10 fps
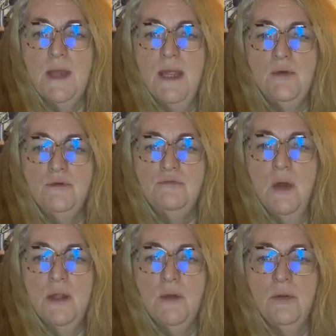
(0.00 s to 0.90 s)
nail
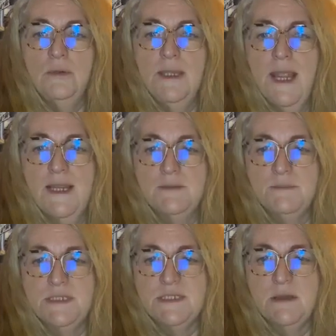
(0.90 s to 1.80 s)
right on the head,
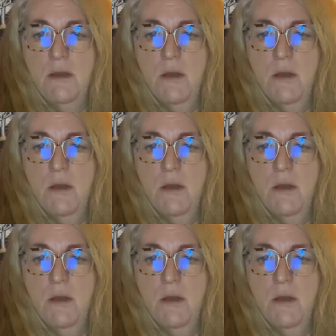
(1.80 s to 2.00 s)
Mr.